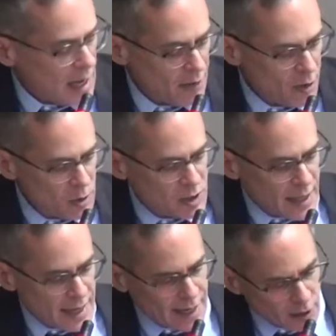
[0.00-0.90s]
And
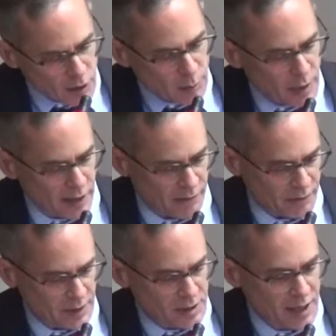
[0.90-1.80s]
those health
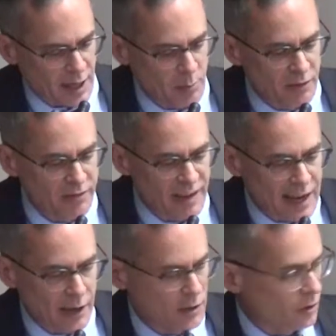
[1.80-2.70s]
benefits can be
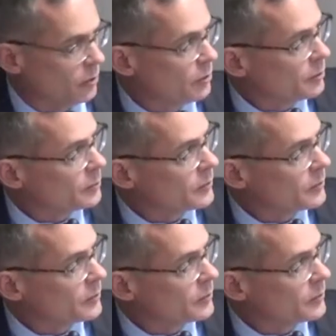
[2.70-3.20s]
valued